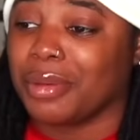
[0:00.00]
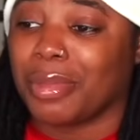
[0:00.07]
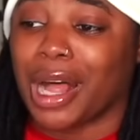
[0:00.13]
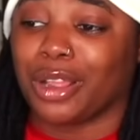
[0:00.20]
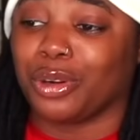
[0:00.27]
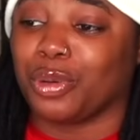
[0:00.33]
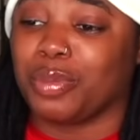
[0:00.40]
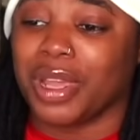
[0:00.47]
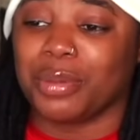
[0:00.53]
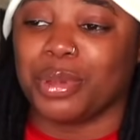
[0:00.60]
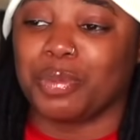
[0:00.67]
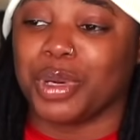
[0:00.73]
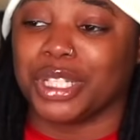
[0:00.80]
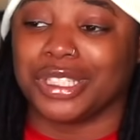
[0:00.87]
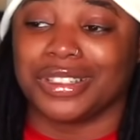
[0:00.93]
my little baby
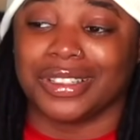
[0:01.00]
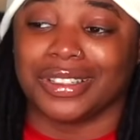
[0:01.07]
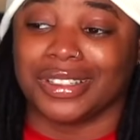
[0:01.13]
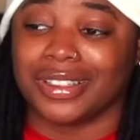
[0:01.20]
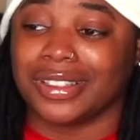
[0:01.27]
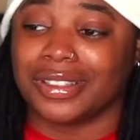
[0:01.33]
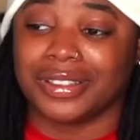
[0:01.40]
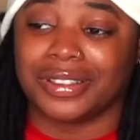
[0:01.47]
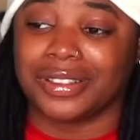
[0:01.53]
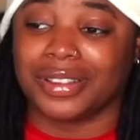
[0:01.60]
punches.